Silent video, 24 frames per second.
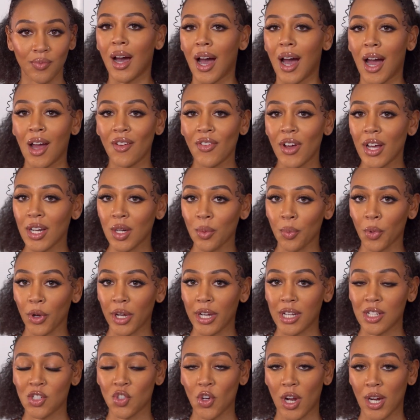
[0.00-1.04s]
I've had a
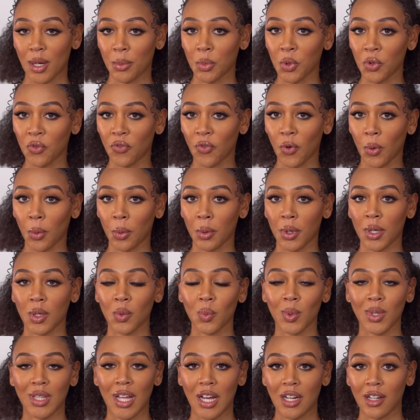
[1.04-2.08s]
brand try to move forward
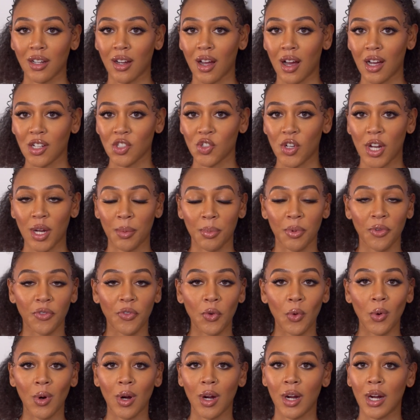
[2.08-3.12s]
without a contract
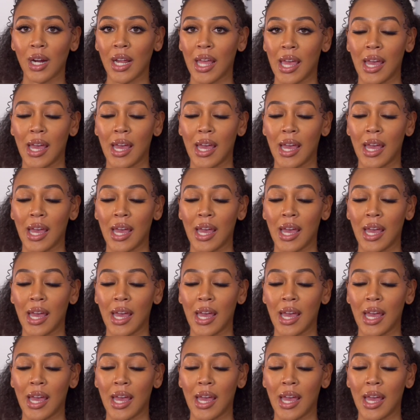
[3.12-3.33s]
before,